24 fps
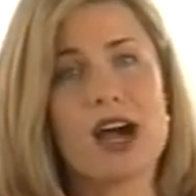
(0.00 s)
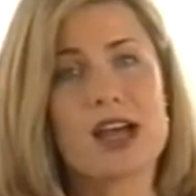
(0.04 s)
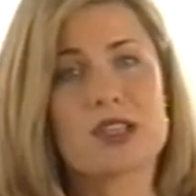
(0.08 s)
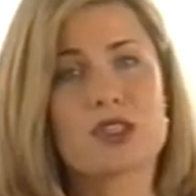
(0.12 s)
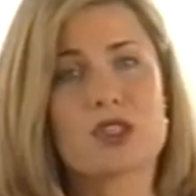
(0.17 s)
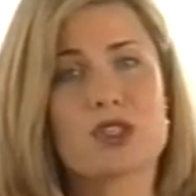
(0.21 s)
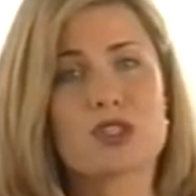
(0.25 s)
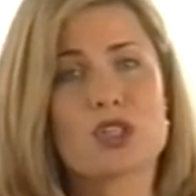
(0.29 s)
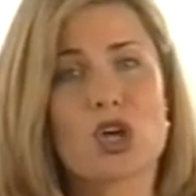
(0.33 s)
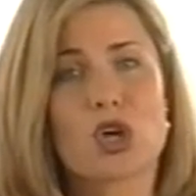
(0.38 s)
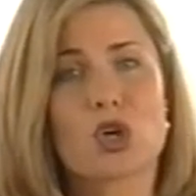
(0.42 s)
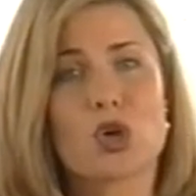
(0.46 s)

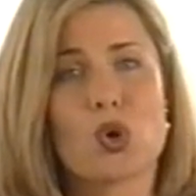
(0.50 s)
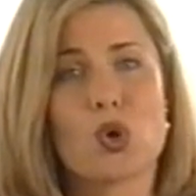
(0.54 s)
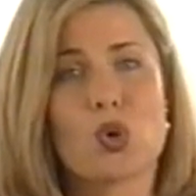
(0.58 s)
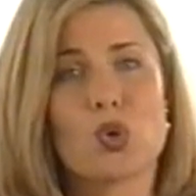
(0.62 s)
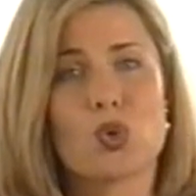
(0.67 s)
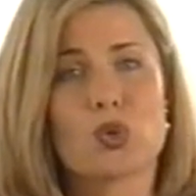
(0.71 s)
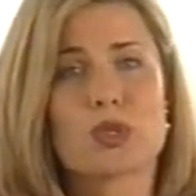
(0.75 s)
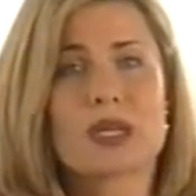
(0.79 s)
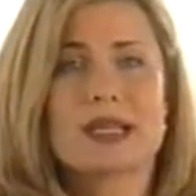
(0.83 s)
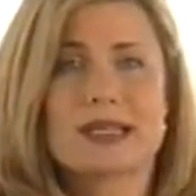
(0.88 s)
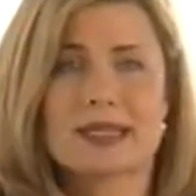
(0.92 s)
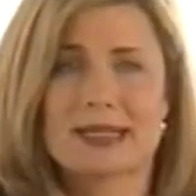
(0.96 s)
devices are
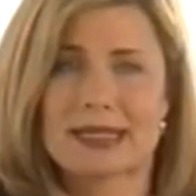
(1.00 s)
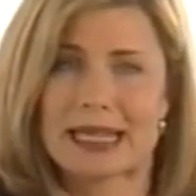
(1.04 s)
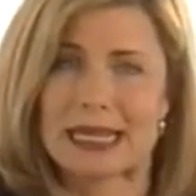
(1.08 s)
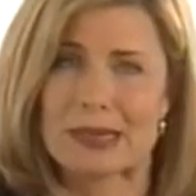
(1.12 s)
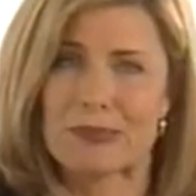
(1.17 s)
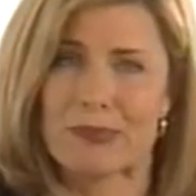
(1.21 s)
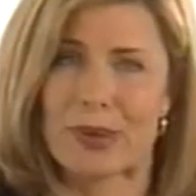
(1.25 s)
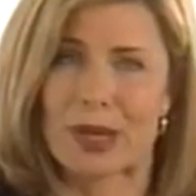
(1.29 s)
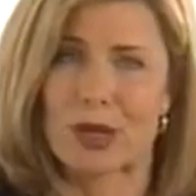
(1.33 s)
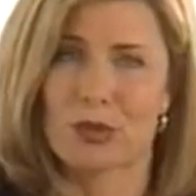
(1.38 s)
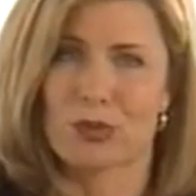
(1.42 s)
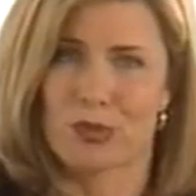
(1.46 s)
called
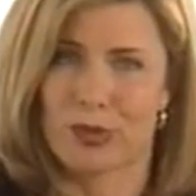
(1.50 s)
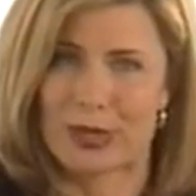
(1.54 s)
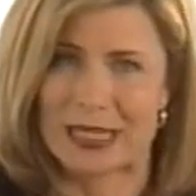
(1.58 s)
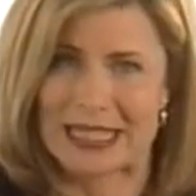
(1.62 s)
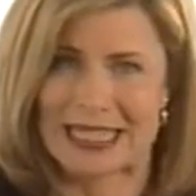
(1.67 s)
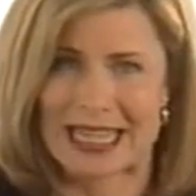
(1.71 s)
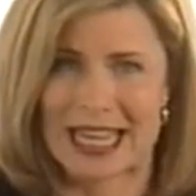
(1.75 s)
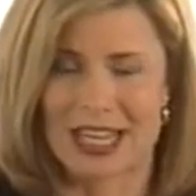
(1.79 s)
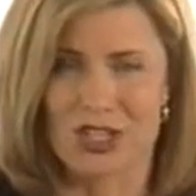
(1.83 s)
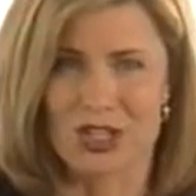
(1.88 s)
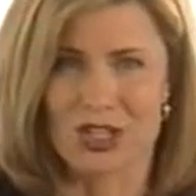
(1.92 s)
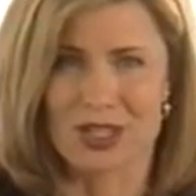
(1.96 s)
seatbelt
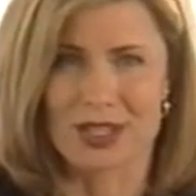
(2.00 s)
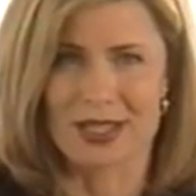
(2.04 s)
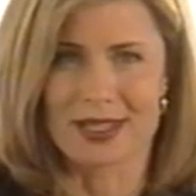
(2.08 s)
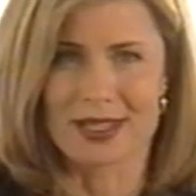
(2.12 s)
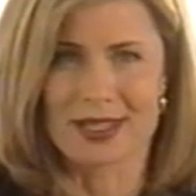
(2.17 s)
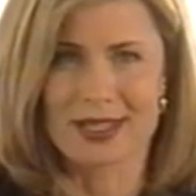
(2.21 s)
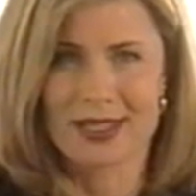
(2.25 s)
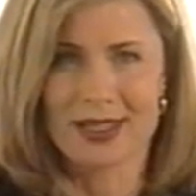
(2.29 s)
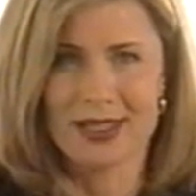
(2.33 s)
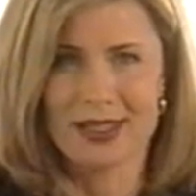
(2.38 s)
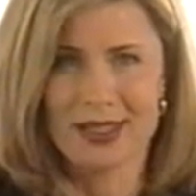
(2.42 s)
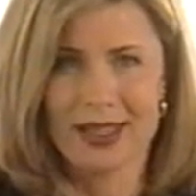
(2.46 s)

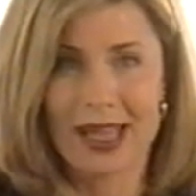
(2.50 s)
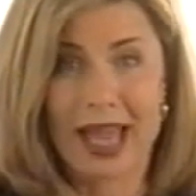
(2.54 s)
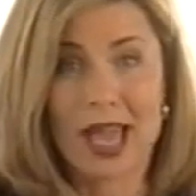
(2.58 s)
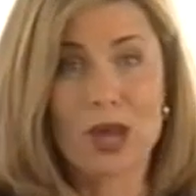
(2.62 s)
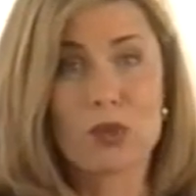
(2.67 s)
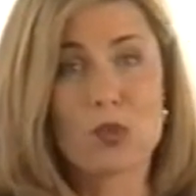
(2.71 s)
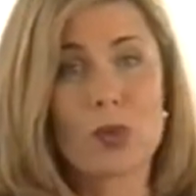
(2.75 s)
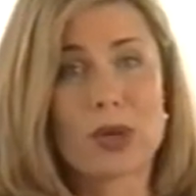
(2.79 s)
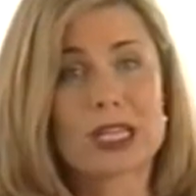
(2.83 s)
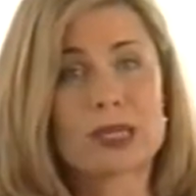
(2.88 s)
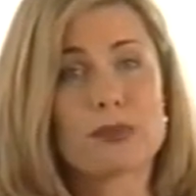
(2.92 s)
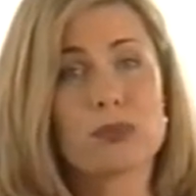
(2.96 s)
pretensioners,
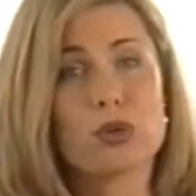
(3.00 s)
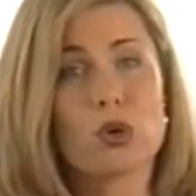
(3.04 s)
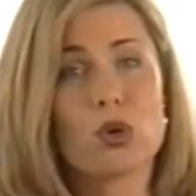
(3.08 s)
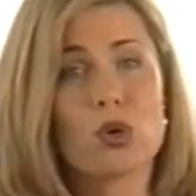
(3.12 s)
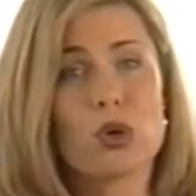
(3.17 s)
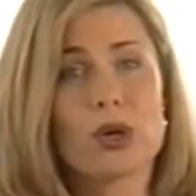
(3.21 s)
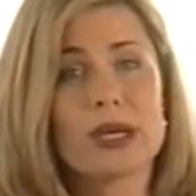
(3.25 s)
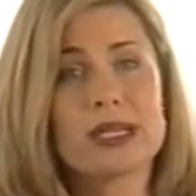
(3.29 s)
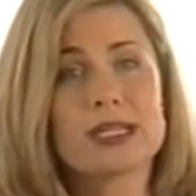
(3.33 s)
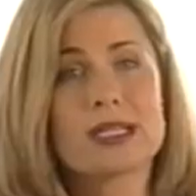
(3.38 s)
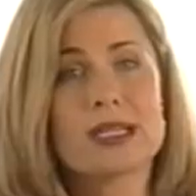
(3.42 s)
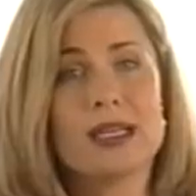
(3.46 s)
and when
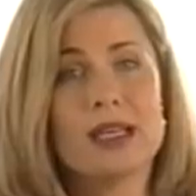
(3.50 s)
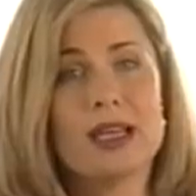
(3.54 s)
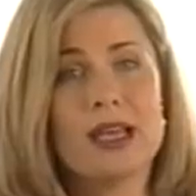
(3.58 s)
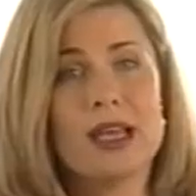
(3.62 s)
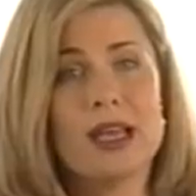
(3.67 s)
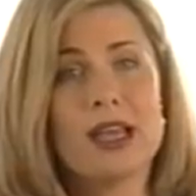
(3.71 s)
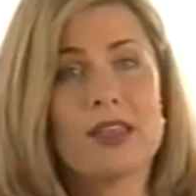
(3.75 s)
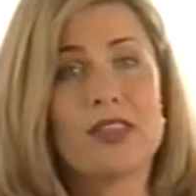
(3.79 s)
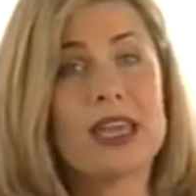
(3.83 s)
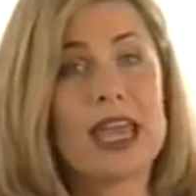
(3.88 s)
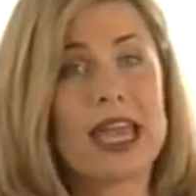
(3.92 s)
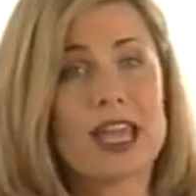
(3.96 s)
deployed,
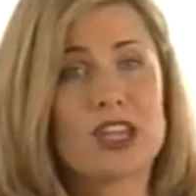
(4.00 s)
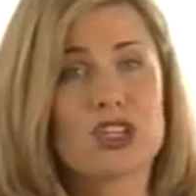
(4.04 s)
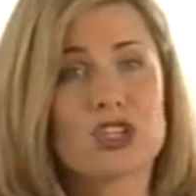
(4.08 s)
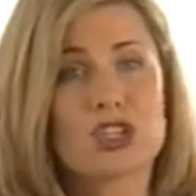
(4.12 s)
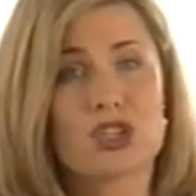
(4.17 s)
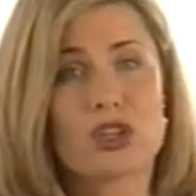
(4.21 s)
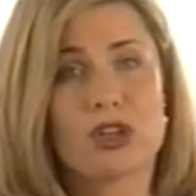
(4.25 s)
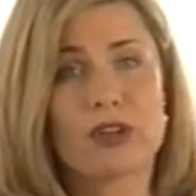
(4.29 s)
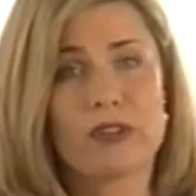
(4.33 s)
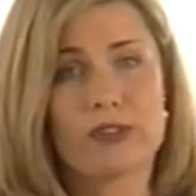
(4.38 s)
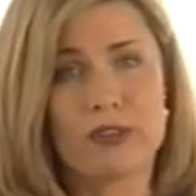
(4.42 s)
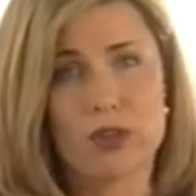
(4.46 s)
the
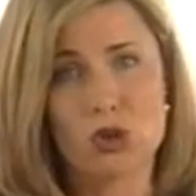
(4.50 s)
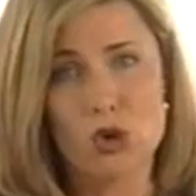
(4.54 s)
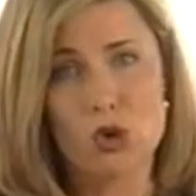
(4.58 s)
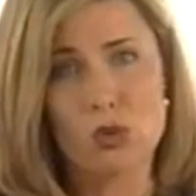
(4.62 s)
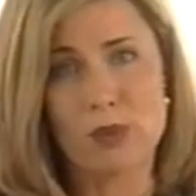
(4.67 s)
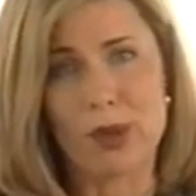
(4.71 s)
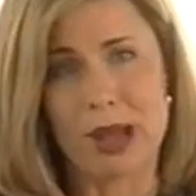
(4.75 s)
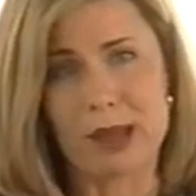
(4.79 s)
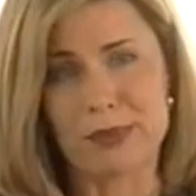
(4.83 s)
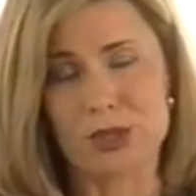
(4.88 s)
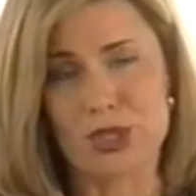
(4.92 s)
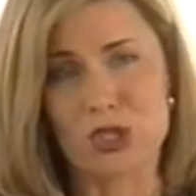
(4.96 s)
engine and
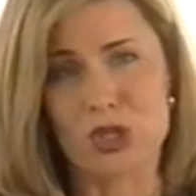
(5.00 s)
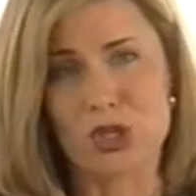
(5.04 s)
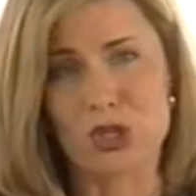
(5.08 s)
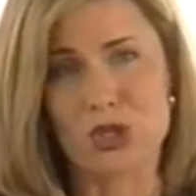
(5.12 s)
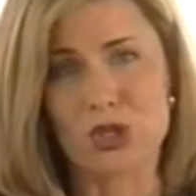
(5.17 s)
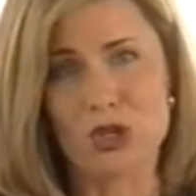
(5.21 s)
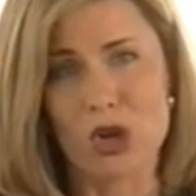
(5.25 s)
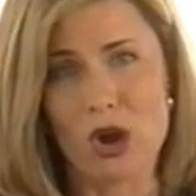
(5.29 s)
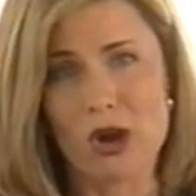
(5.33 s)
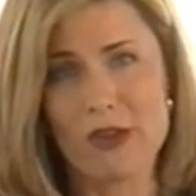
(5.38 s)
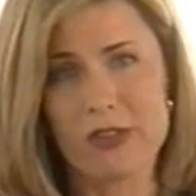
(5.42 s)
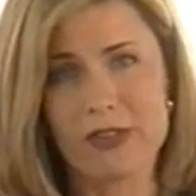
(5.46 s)
fuel pump are
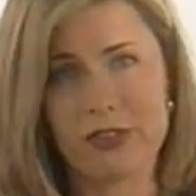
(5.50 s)
turned